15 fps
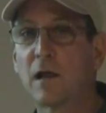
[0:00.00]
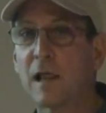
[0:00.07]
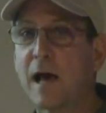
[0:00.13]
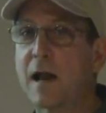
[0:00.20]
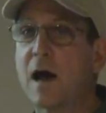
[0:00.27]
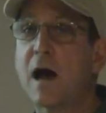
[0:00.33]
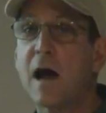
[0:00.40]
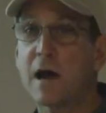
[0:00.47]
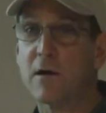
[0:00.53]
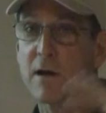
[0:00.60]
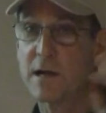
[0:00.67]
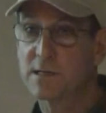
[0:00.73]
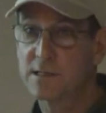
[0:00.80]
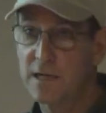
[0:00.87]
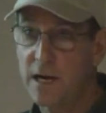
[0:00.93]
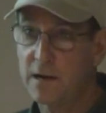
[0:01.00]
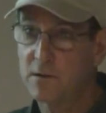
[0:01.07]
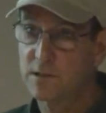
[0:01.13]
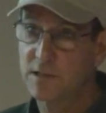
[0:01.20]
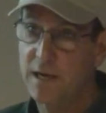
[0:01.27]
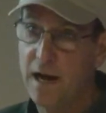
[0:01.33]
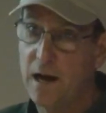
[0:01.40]
a lot of higher end
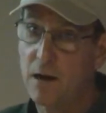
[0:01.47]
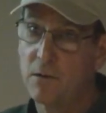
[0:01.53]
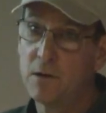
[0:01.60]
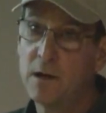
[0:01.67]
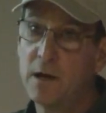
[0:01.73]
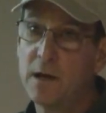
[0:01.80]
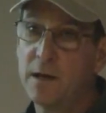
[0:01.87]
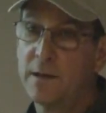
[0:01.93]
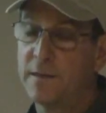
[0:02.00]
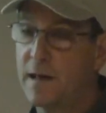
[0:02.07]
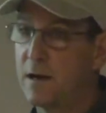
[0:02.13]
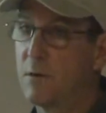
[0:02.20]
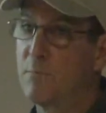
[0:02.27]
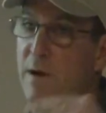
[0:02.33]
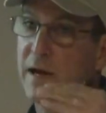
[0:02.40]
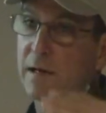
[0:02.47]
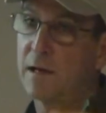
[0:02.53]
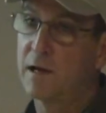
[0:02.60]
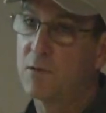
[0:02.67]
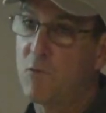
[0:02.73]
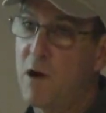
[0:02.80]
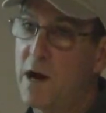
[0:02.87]
ciders now that are made
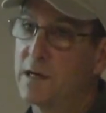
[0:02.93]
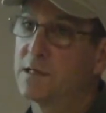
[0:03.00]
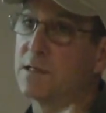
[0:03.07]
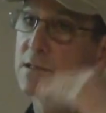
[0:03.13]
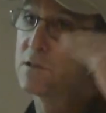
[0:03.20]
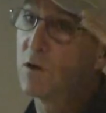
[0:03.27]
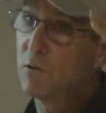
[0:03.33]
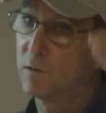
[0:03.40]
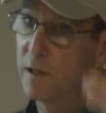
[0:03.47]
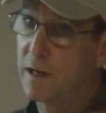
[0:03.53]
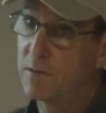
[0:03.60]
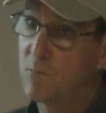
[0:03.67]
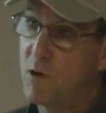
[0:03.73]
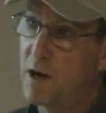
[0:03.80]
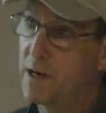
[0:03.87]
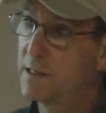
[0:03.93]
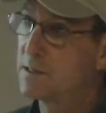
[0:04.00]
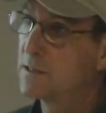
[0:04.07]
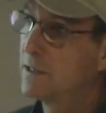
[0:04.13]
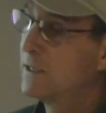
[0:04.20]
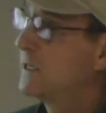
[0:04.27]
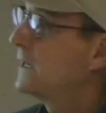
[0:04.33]
like wines and sold like wines,